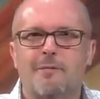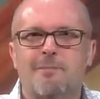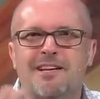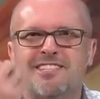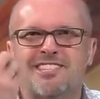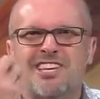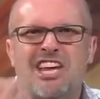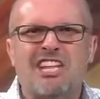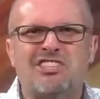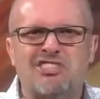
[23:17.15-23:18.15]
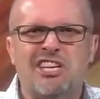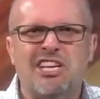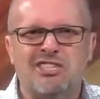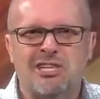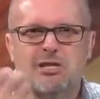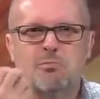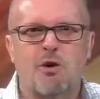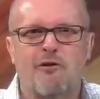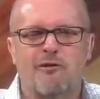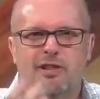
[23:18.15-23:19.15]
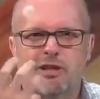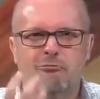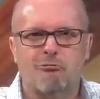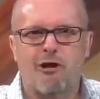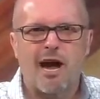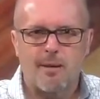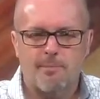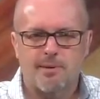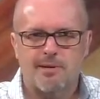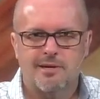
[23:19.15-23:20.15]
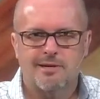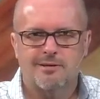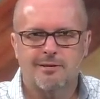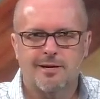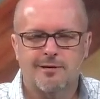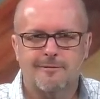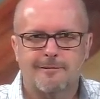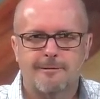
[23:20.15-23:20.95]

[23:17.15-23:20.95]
Because it's in season. It's perfectly ripe, right?